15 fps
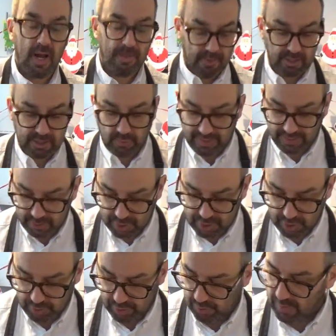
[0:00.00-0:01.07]
so I can
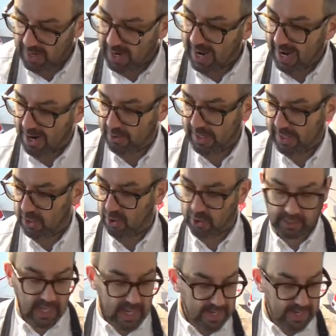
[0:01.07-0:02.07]
show you how they look.